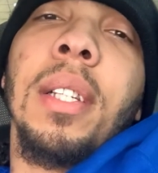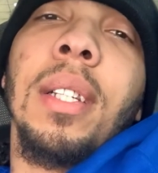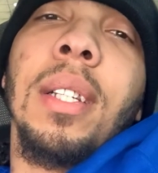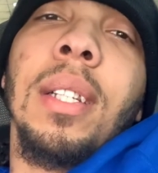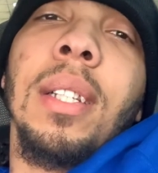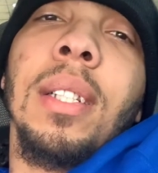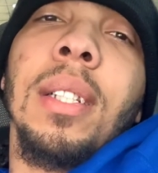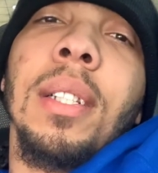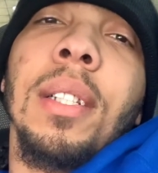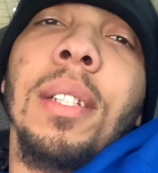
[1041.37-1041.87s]

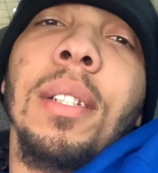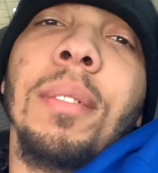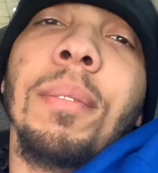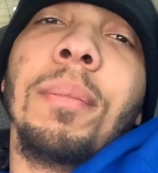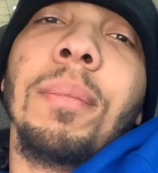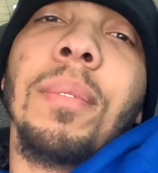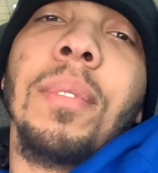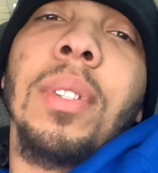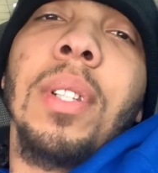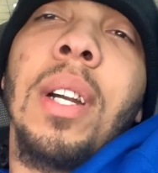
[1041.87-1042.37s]
and
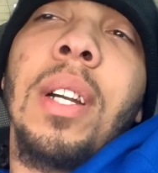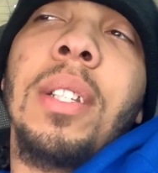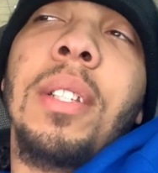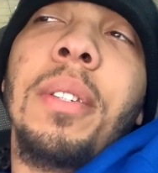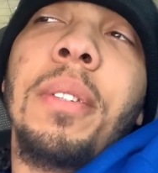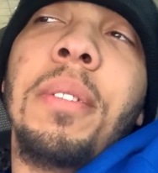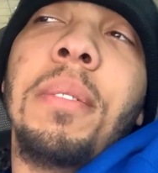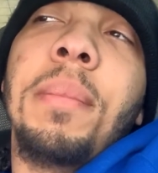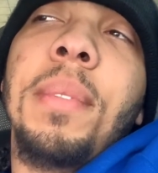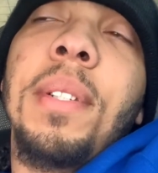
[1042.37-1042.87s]
other
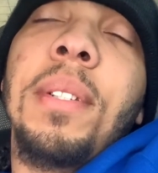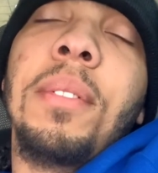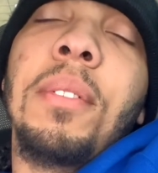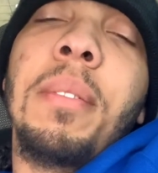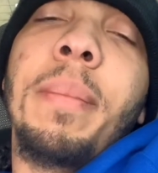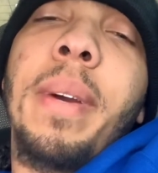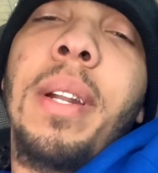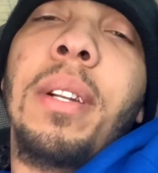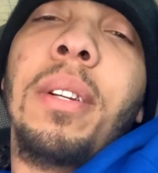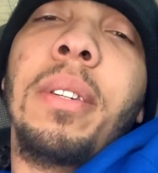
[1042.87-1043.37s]
homie you took
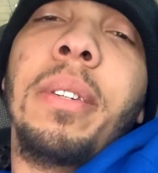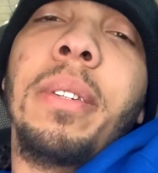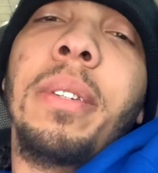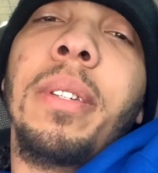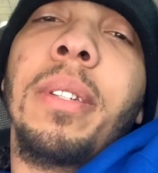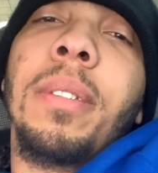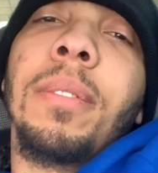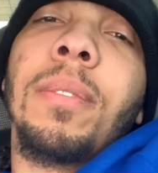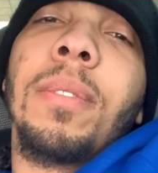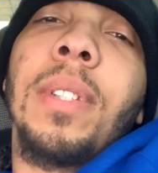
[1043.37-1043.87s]
him out the
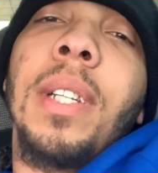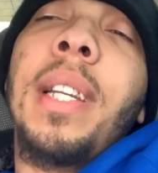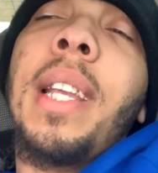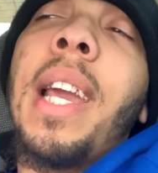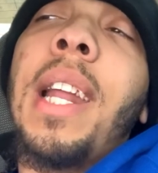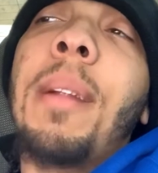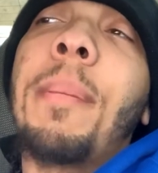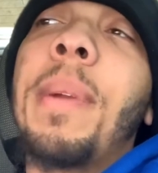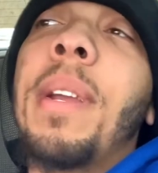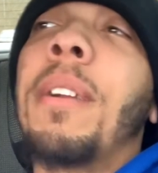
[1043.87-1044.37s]
car. He
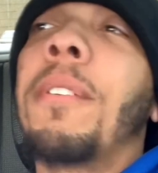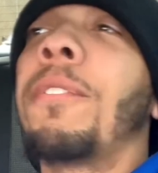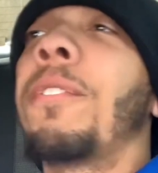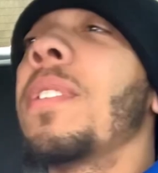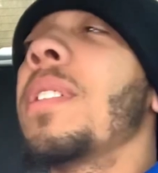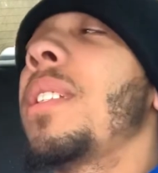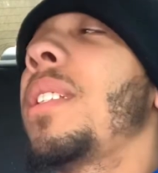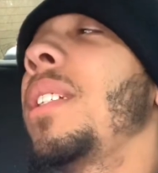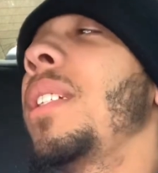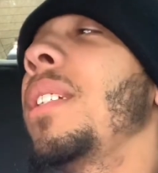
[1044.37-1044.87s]
had to be in the
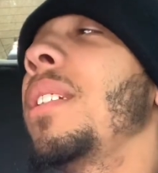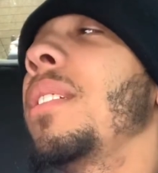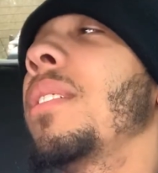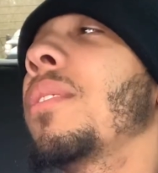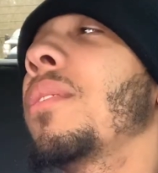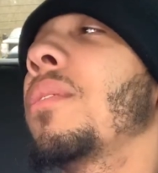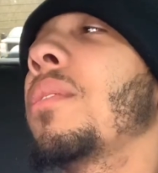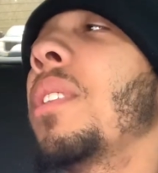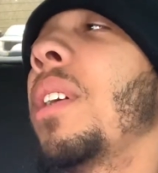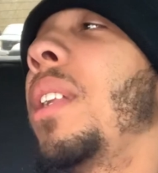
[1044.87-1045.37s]
front seat
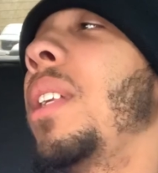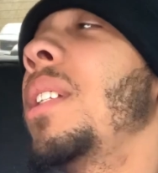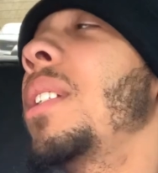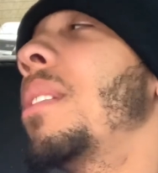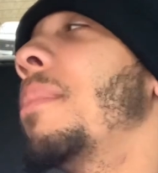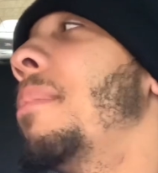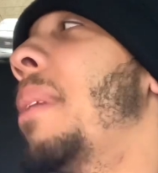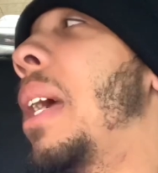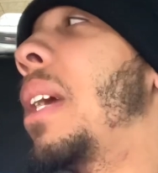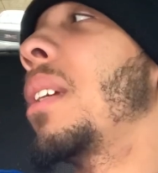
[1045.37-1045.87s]
or at least
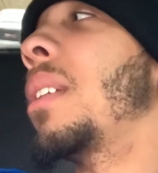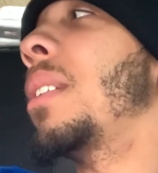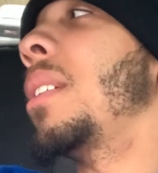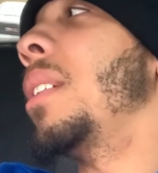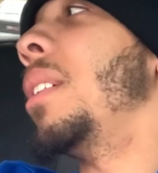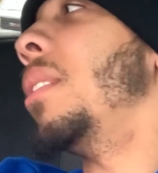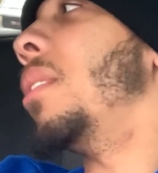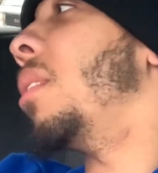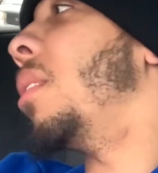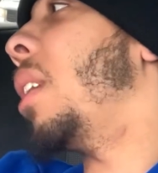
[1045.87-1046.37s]
the back
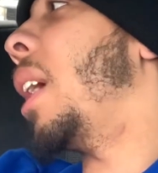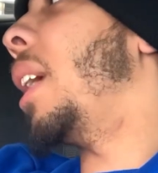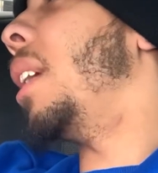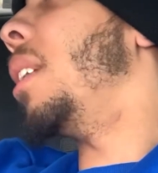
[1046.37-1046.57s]
seat, like